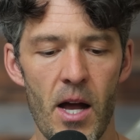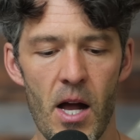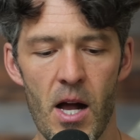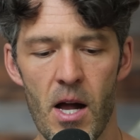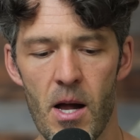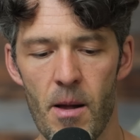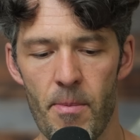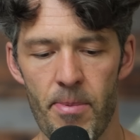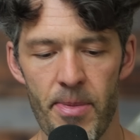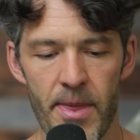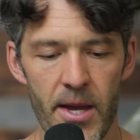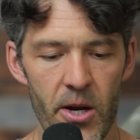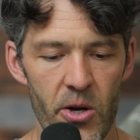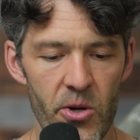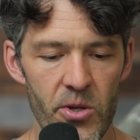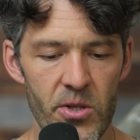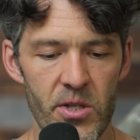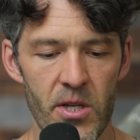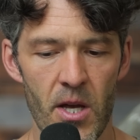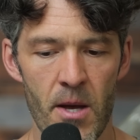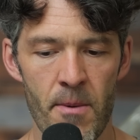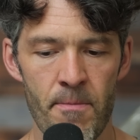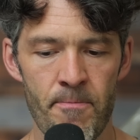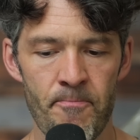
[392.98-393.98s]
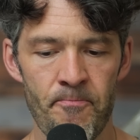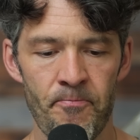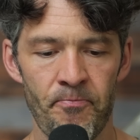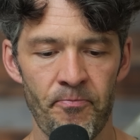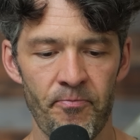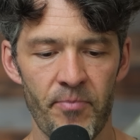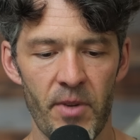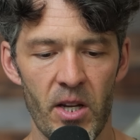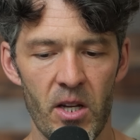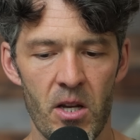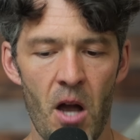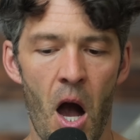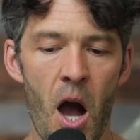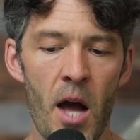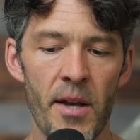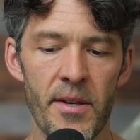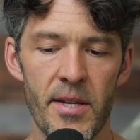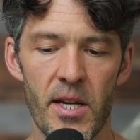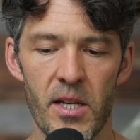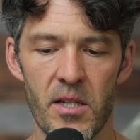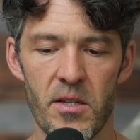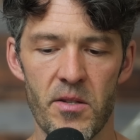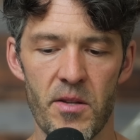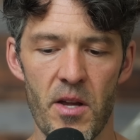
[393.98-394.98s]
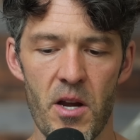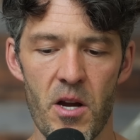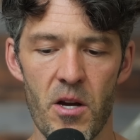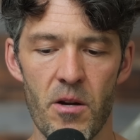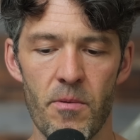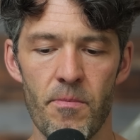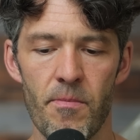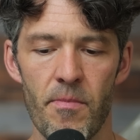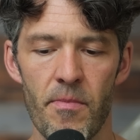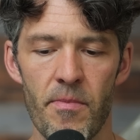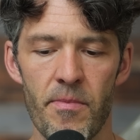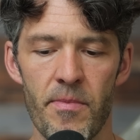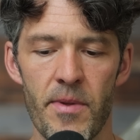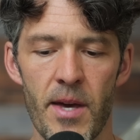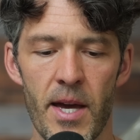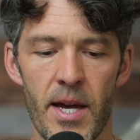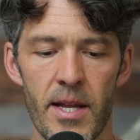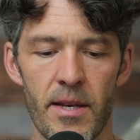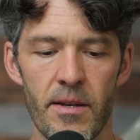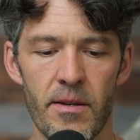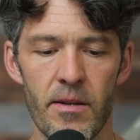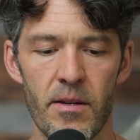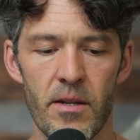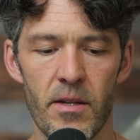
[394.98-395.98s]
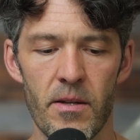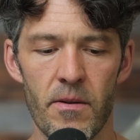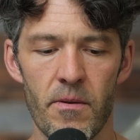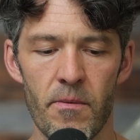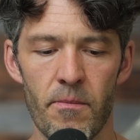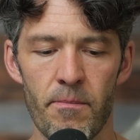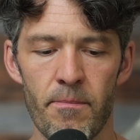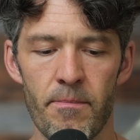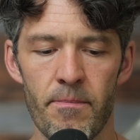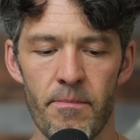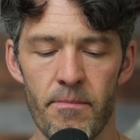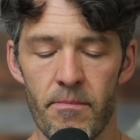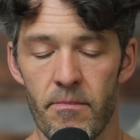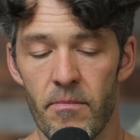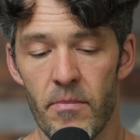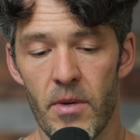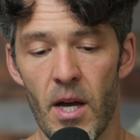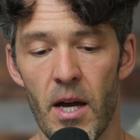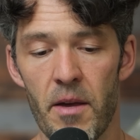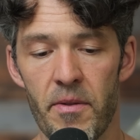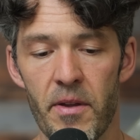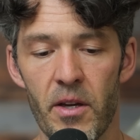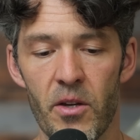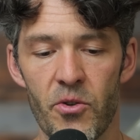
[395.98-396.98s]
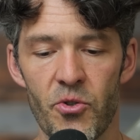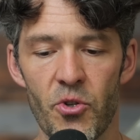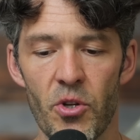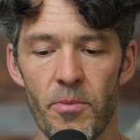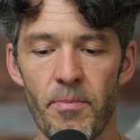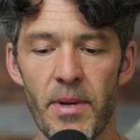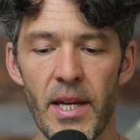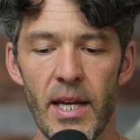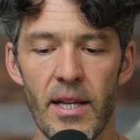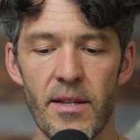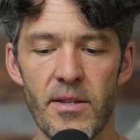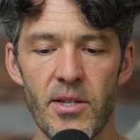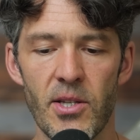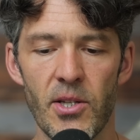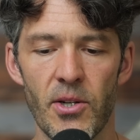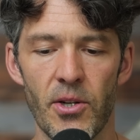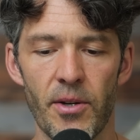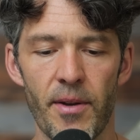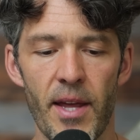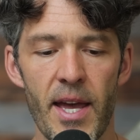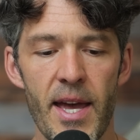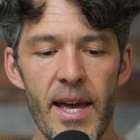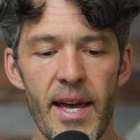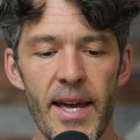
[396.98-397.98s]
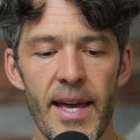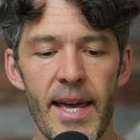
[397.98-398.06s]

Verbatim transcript: uh, there are some contexts there that um, I think should be considered.